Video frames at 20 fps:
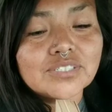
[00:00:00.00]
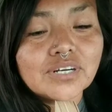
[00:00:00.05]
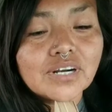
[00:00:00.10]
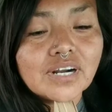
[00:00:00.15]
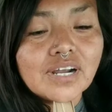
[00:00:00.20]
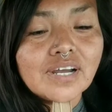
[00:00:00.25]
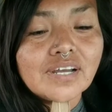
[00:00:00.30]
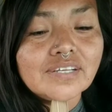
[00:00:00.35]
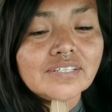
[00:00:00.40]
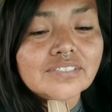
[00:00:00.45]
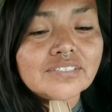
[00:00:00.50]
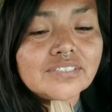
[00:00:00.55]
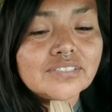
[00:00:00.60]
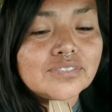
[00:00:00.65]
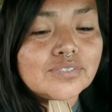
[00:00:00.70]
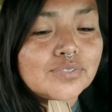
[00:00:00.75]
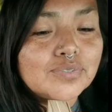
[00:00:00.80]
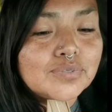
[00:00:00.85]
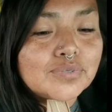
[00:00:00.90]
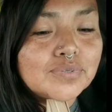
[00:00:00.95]
try to
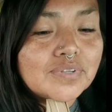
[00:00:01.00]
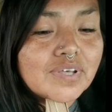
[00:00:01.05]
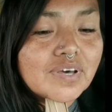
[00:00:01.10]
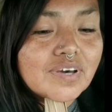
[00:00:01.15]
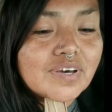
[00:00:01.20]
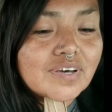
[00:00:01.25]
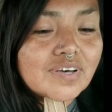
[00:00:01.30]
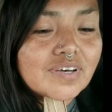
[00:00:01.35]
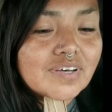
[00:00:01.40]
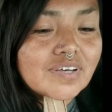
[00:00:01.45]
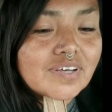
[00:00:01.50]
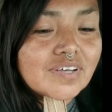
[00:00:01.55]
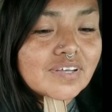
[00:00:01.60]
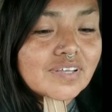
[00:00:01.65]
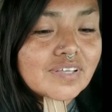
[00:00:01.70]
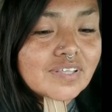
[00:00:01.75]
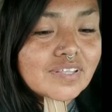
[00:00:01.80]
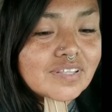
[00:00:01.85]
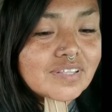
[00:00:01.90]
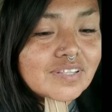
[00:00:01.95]
do the